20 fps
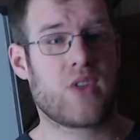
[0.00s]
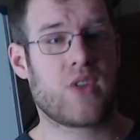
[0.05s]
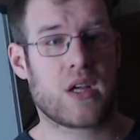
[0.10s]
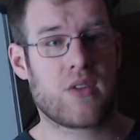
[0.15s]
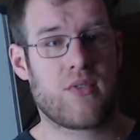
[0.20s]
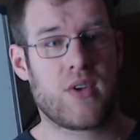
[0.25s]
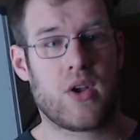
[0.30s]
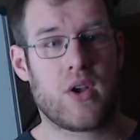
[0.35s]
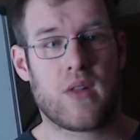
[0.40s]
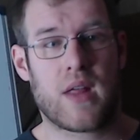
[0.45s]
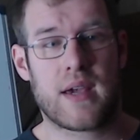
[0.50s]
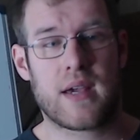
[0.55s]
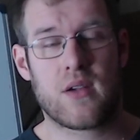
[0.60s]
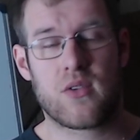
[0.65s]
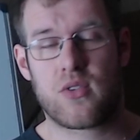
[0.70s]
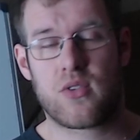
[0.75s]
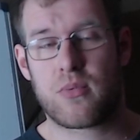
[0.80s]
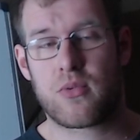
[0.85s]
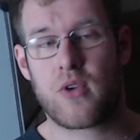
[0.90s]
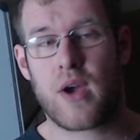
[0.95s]
If you liked the video, like
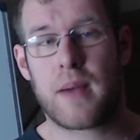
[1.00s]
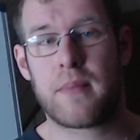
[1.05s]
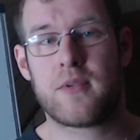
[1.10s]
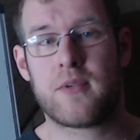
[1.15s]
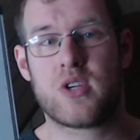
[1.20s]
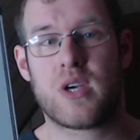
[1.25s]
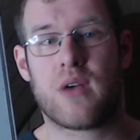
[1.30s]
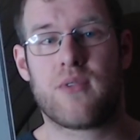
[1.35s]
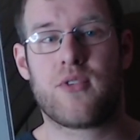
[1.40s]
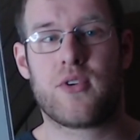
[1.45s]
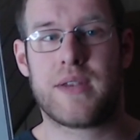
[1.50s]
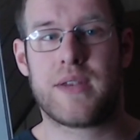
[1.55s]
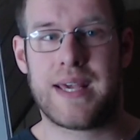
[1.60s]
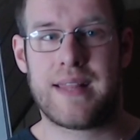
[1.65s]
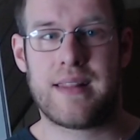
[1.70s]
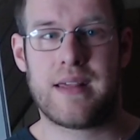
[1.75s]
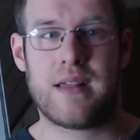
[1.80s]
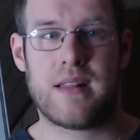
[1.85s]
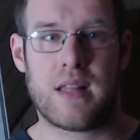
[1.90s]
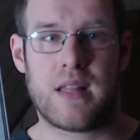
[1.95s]
it, subscribe to the channel for
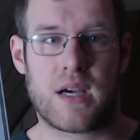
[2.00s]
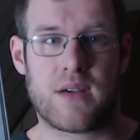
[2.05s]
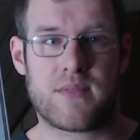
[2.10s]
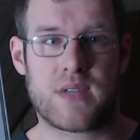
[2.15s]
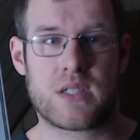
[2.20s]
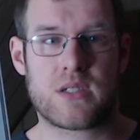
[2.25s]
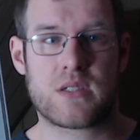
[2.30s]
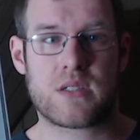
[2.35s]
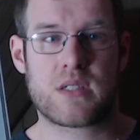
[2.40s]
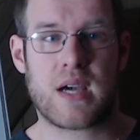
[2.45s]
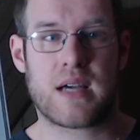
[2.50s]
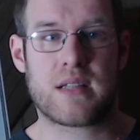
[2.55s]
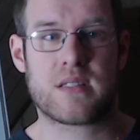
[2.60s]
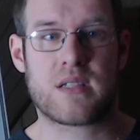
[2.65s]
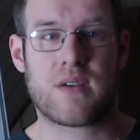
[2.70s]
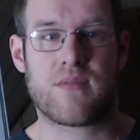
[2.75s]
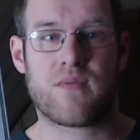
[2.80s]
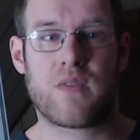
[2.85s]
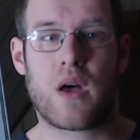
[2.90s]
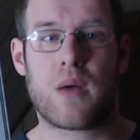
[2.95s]
daily League of Legends
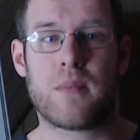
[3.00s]
content.